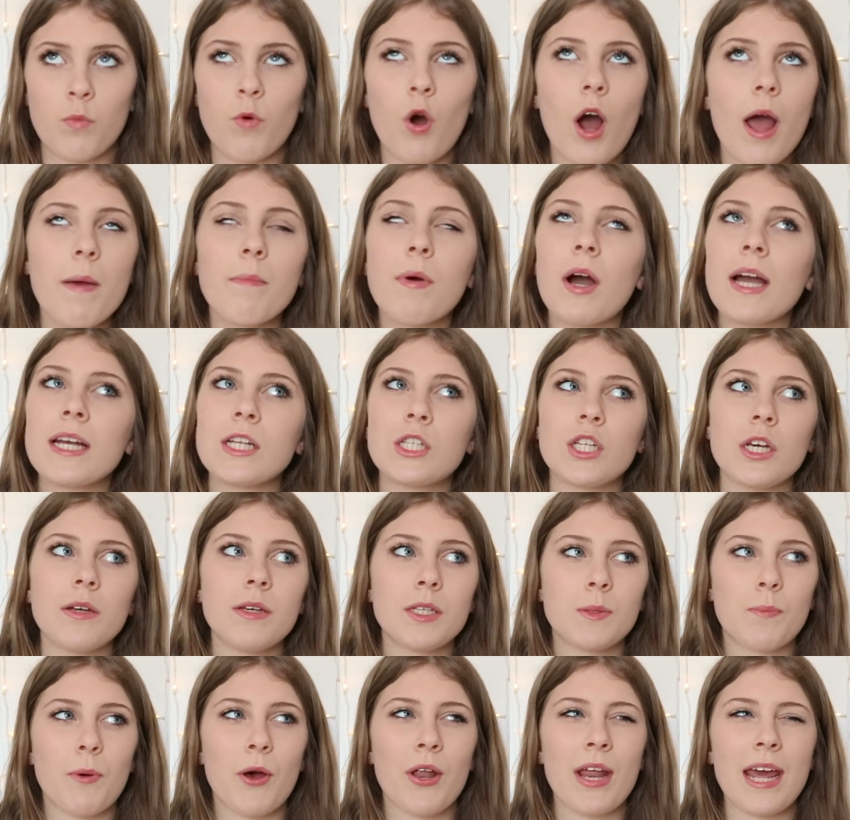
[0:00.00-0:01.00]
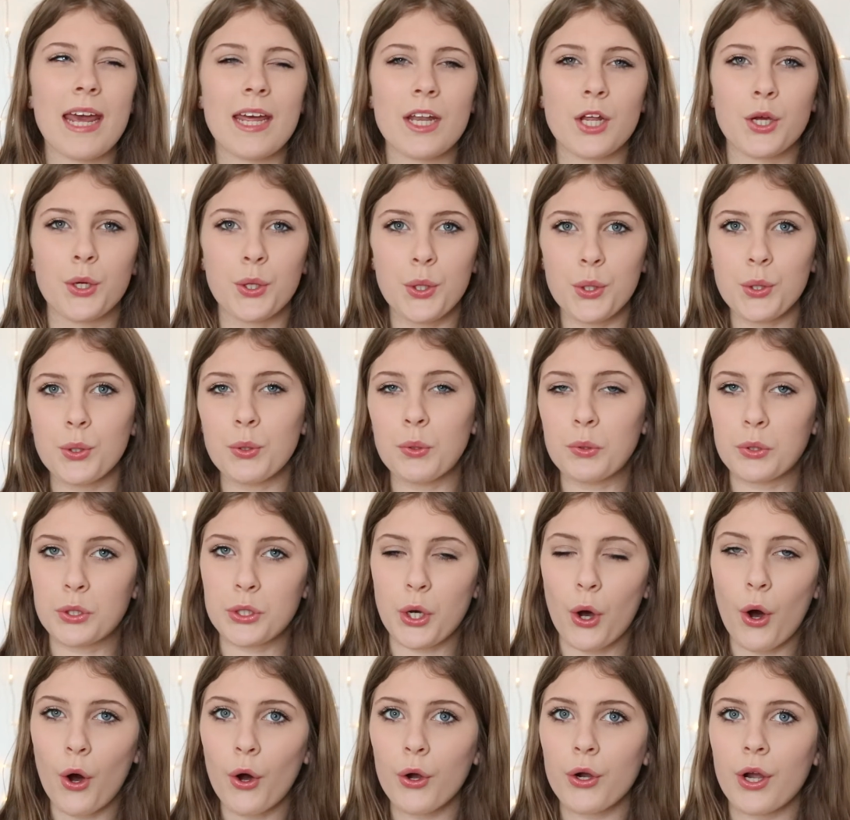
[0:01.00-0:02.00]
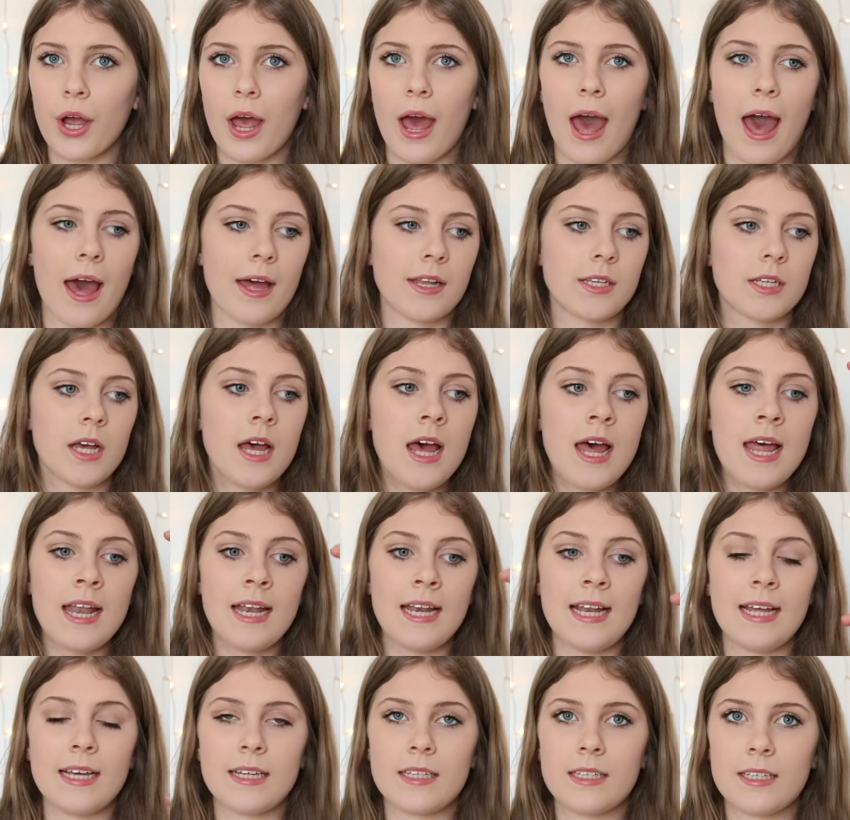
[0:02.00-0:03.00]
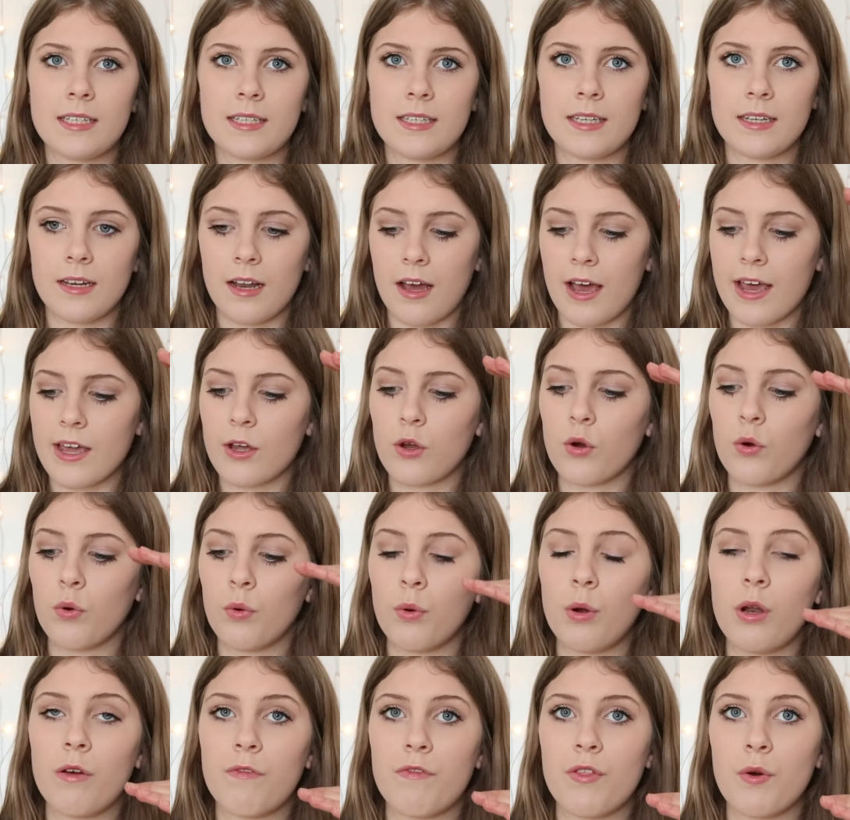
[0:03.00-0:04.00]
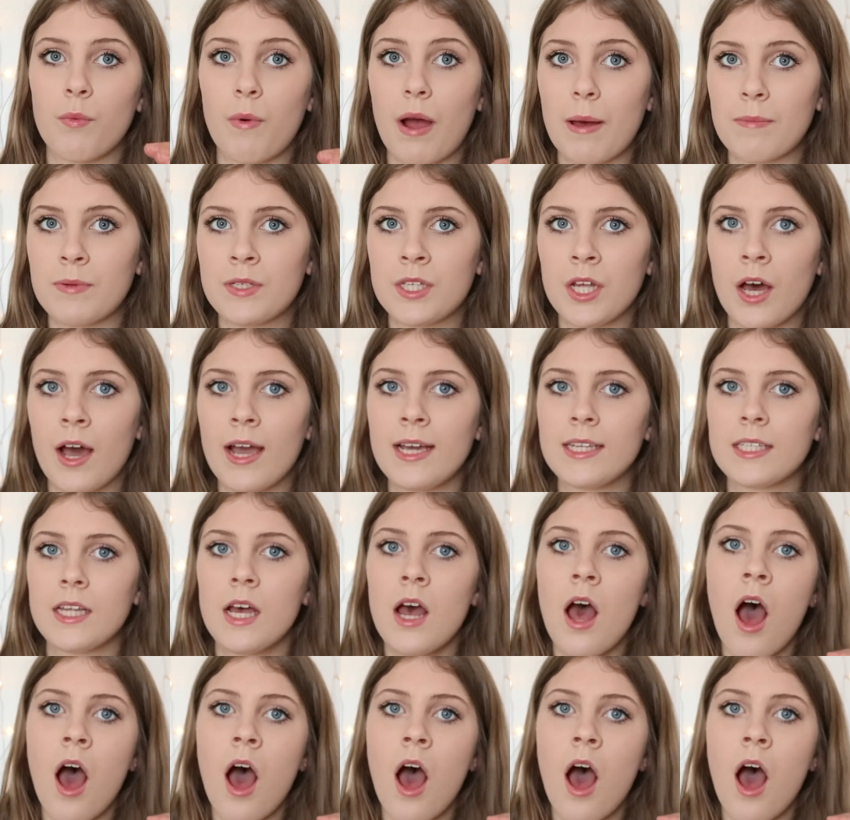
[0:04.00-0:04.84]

What I might do is put it in a Google Doc and list like all of the websites.